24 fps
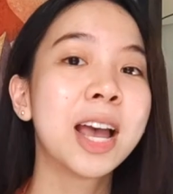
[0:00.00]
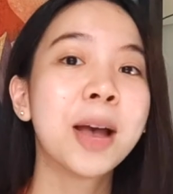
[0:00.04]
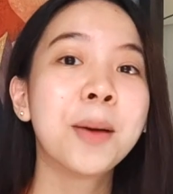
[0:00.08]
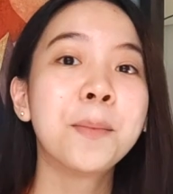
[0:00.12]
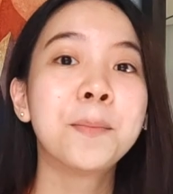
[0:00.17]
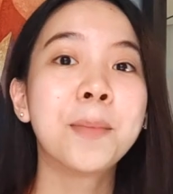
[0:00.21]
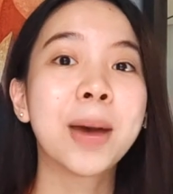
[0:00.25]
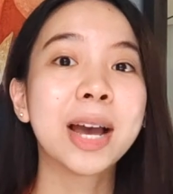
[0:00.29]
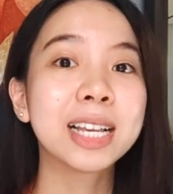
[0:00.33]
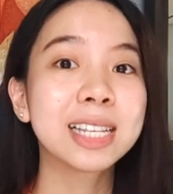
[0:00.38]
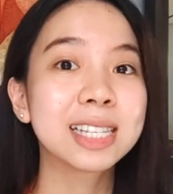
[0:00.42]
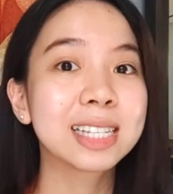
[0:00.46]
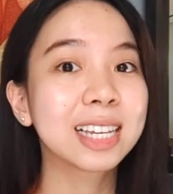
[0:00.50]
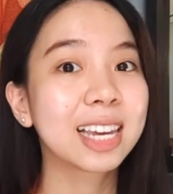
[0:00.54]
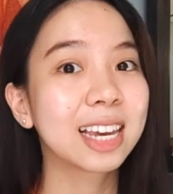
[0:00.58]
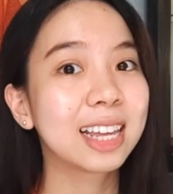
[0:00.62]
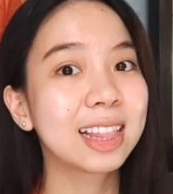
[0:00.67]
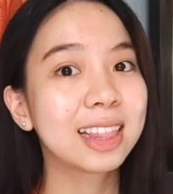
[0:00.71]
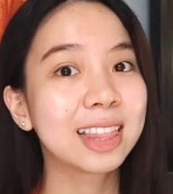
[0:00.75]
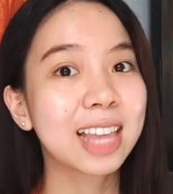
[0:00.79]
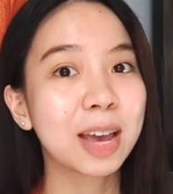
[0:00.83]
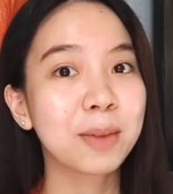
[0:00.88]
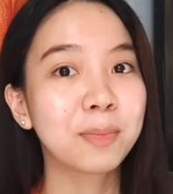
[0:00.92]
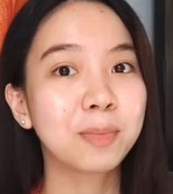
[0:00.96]
My
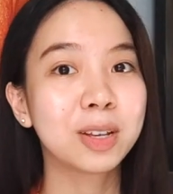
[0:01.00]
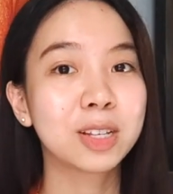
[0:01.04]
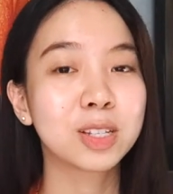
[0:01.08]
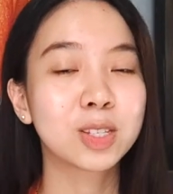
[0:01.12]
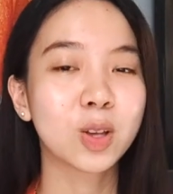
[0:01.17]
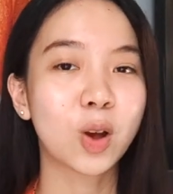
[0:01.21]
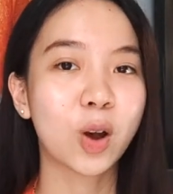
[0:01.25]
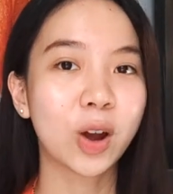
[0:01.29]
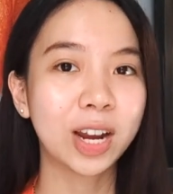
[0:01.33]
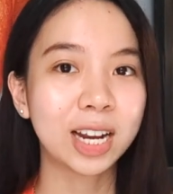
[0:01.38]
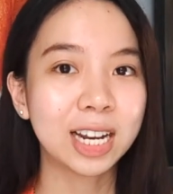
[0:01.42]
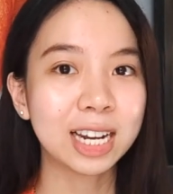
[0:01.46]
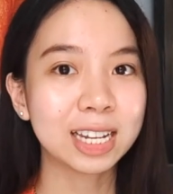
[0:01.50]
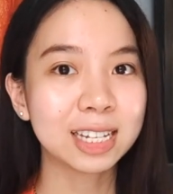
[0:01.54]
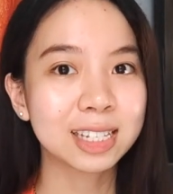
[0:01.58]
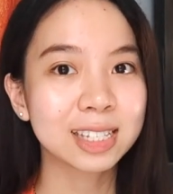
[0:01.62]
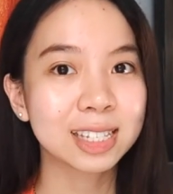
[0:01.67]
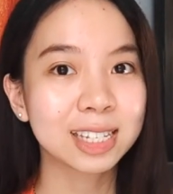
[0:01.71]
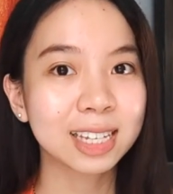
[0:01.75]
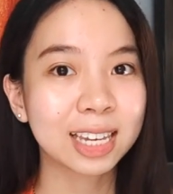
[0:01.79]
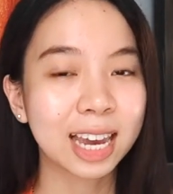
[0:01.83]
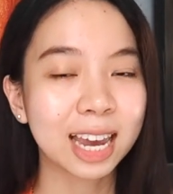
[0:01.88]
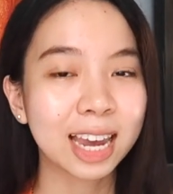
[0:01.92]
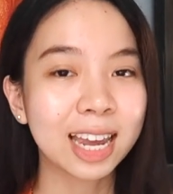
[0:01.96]
skin type is oily
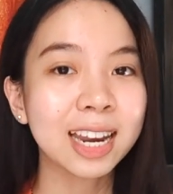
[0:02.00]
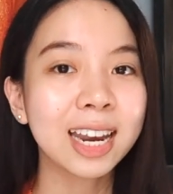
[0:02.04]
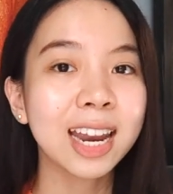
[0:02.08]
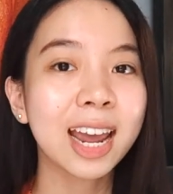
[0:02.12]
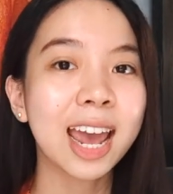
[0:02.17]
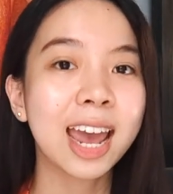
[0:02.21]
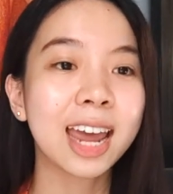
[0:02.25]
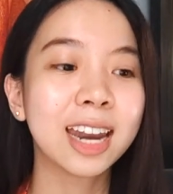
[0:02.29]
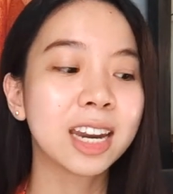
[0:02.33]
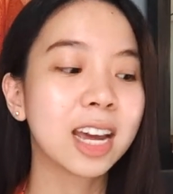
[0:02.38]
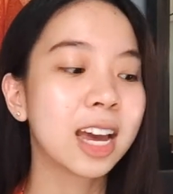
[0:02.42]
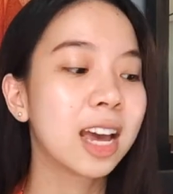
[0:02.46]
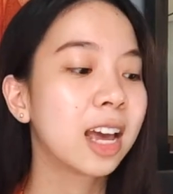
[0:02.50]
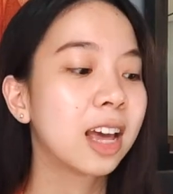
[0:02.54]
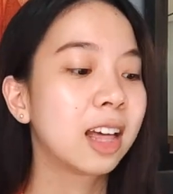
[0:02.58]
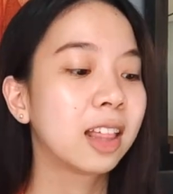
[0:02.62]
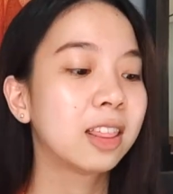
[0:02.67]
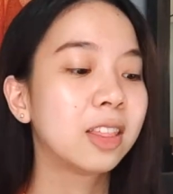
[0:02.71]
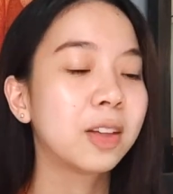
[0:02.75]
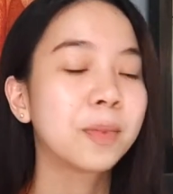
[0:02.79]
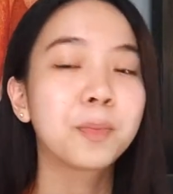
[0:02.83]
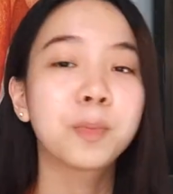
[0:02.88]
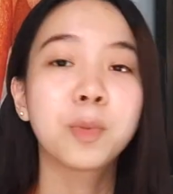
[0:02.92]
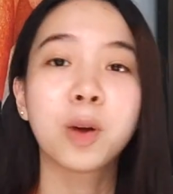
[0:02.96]
skin, and
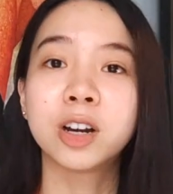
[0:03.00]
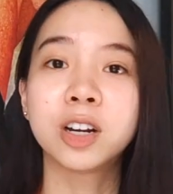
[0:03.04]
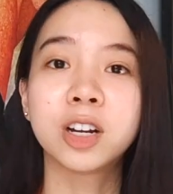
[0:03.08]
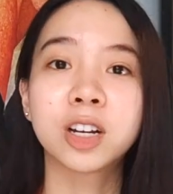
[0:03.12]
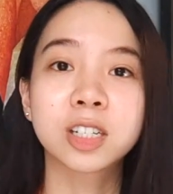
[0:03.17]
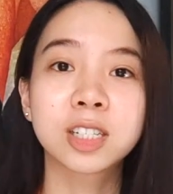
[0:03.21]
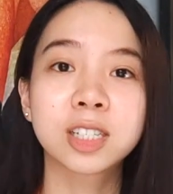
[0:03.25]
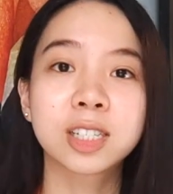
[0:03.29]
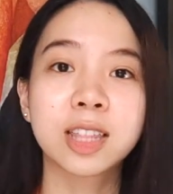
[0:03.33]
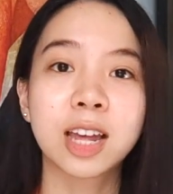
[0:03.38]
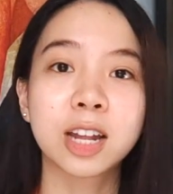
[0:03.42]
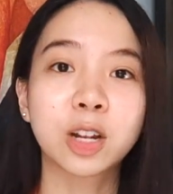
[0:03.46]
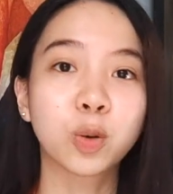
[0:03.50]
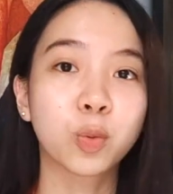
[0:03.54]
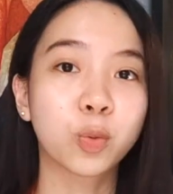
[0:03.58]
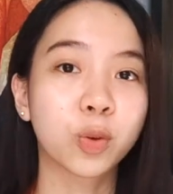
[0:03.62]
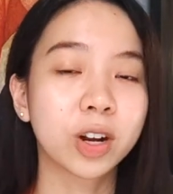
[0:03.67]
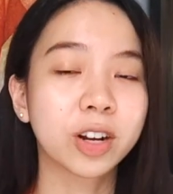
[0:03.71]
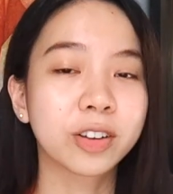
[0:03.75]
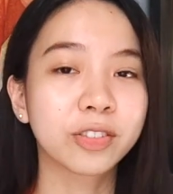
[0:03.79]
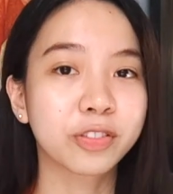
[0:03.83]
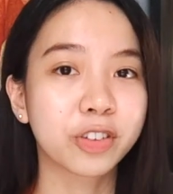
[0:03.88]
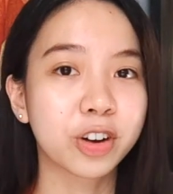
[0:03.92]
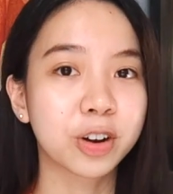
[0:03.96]
the products that
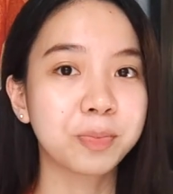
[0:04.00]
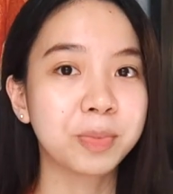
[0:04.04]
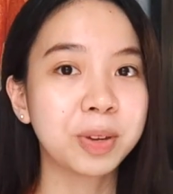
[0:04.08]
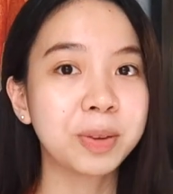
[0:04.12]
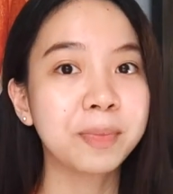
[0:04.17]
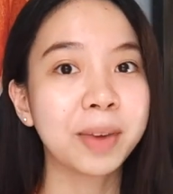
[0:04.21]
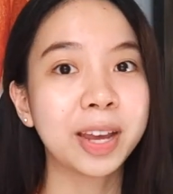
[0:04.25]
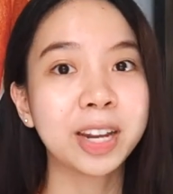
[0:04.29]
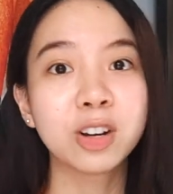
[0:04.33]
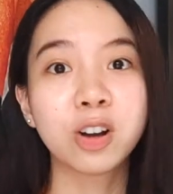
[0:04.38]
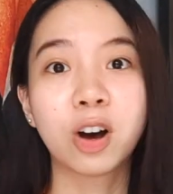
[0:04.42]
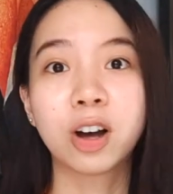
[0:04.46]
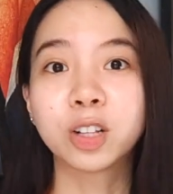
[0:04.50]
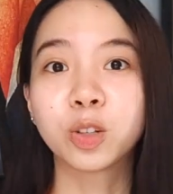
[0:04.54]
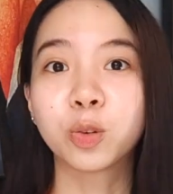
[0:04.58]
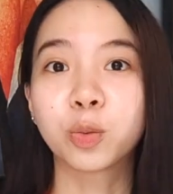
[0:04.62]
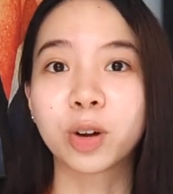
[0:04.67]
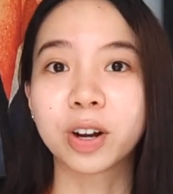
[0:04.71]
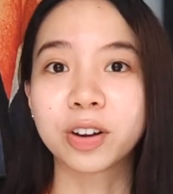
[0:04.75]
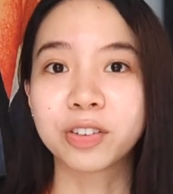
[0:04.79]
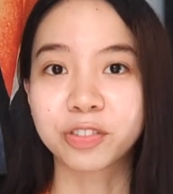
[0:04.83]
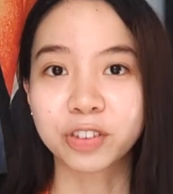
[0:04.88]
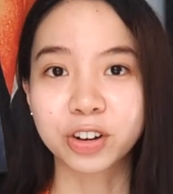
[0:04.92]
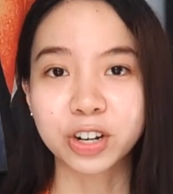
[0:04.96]
worked for me may not
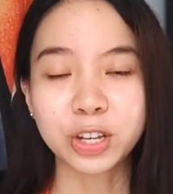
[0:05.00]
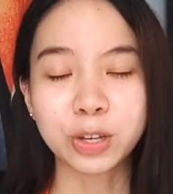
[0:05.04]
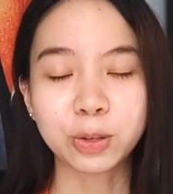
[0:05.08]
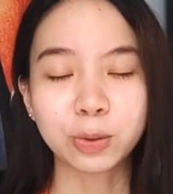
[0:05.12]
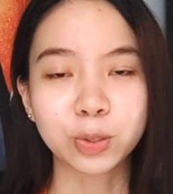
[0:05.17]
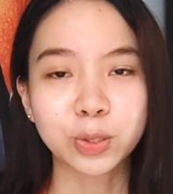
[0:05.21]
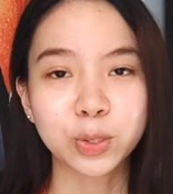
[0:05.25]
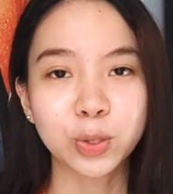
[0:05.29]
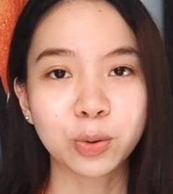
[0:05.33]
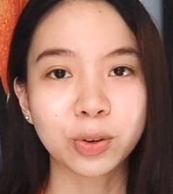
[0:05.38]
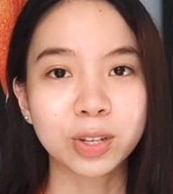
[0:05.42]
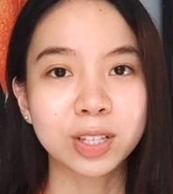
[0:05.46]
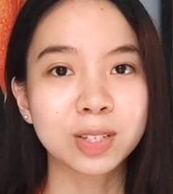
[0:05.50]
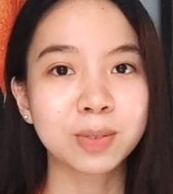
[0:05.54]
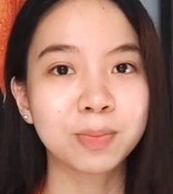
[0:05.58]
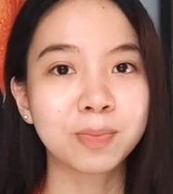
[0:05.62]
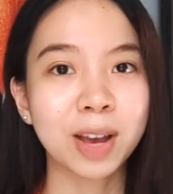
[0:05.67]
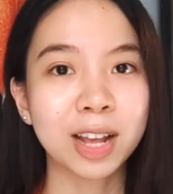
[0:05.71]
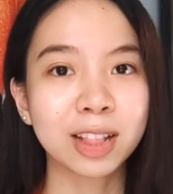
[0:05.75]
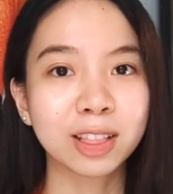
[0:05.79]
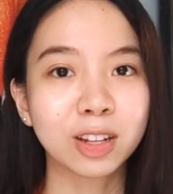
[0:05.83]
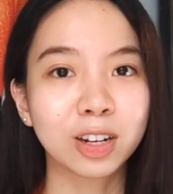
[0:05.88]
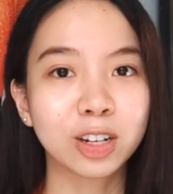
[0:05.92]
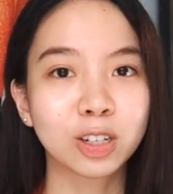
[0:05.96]
work for you. So it's
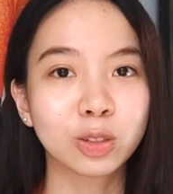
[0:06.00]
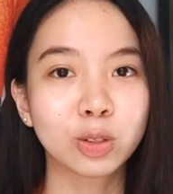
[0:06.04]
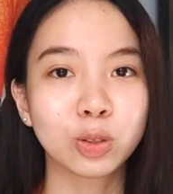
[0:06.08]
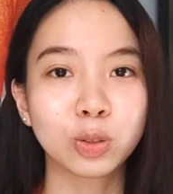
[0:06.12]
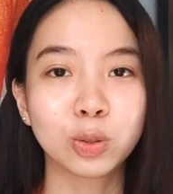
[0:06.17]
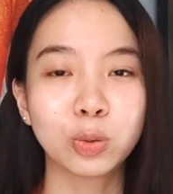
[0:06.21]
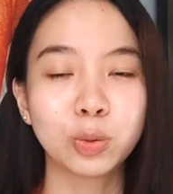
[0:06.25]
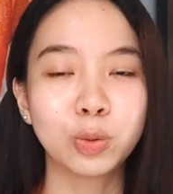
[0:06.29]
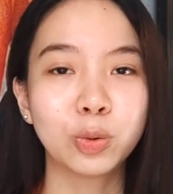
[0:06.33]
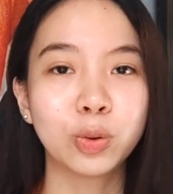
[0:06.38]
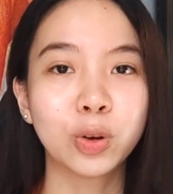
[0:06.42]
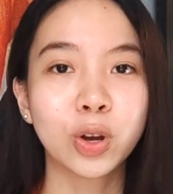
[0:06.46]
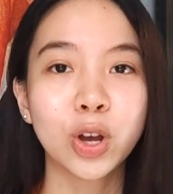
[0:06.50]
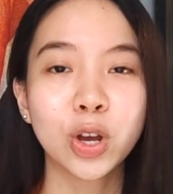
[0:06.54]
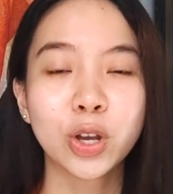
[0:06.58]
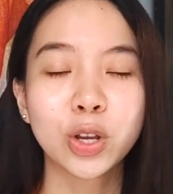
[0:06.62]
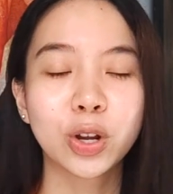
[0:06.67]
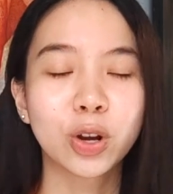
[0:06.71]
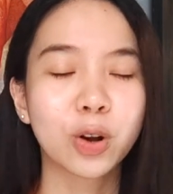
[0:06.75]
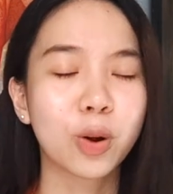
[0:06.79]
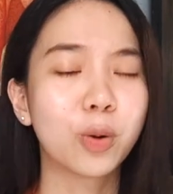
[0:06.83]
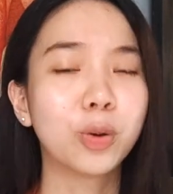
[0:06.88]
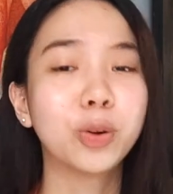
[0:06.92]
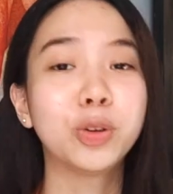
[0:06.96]
better to do
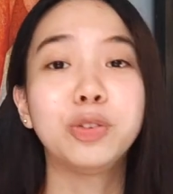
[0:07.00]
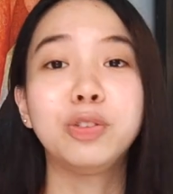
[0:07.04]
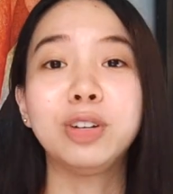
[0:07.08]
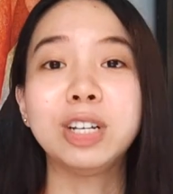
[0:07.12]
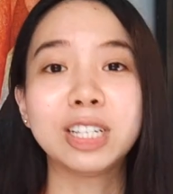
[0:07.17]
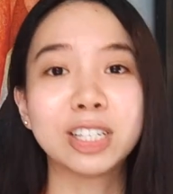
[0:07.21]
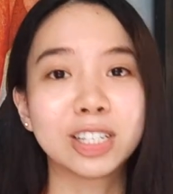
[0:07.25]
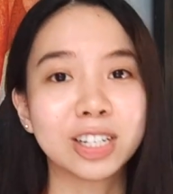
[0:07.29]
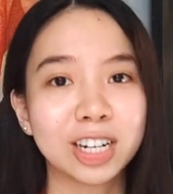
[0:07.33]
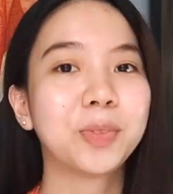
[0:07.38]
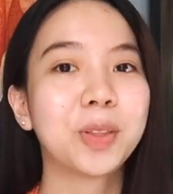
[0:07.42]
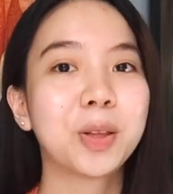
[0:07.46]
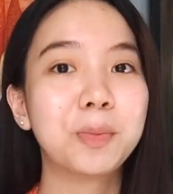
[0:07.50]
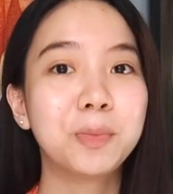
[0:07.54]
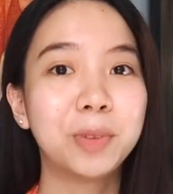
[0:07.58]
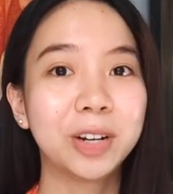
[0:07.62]
your own research.